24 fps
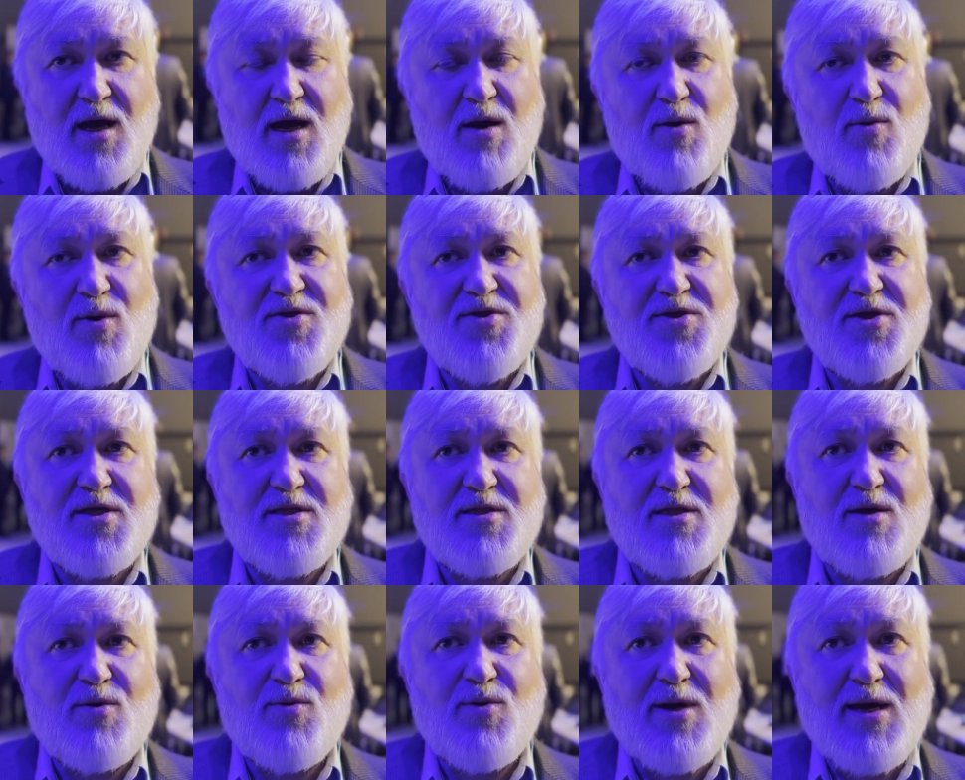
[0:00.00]
And one
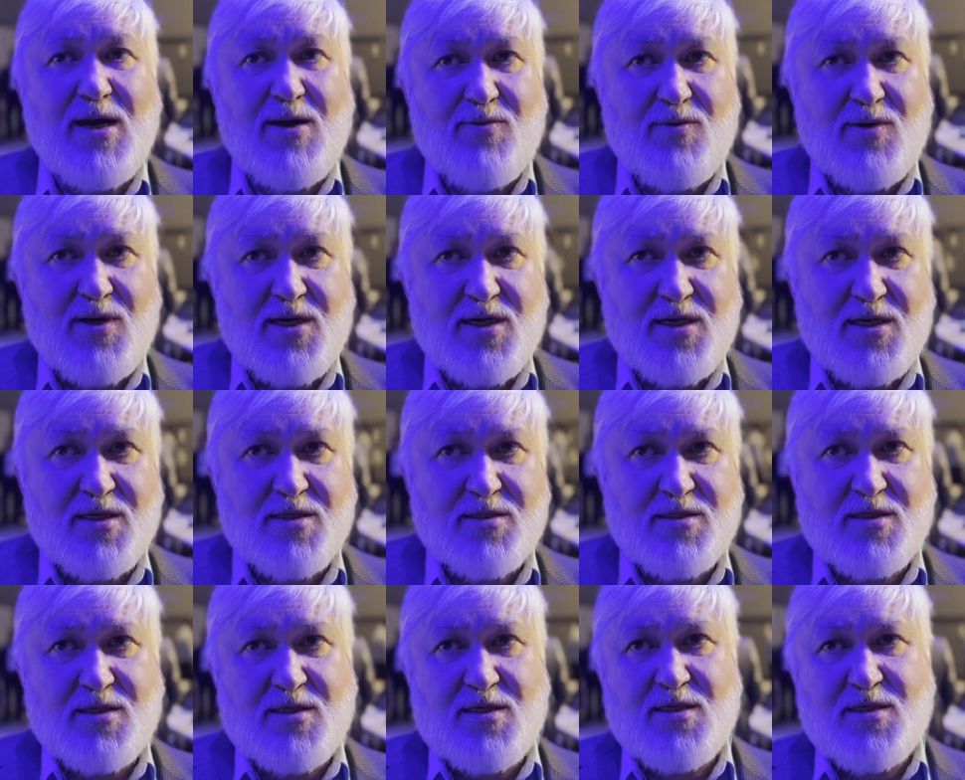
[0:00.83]
thing that we have
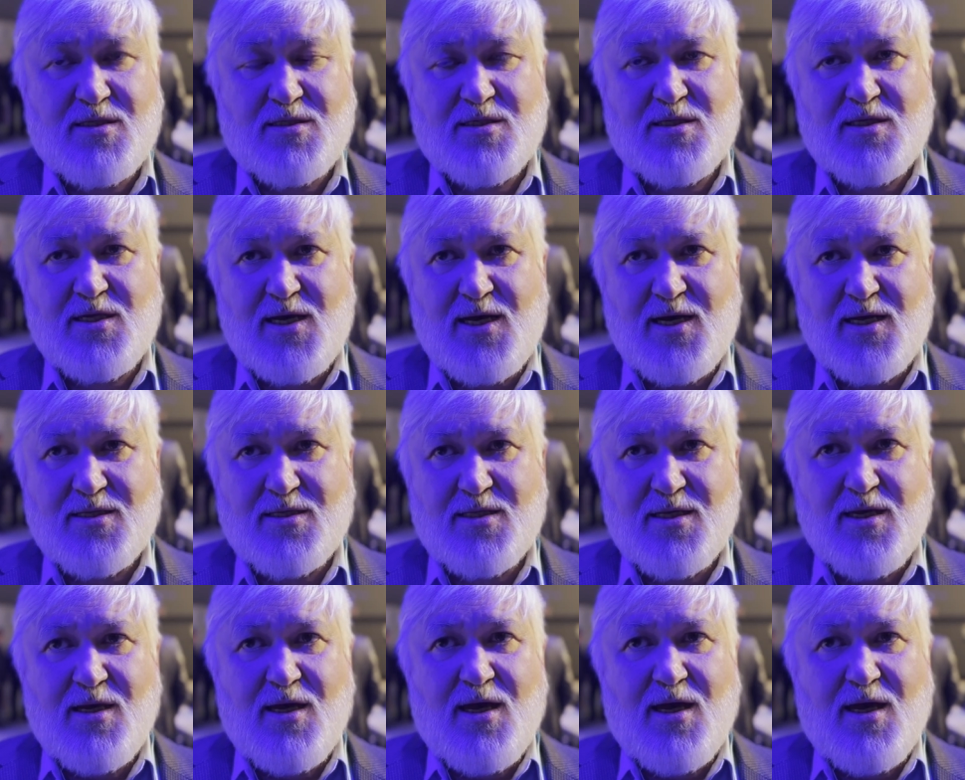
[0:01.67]
learned is that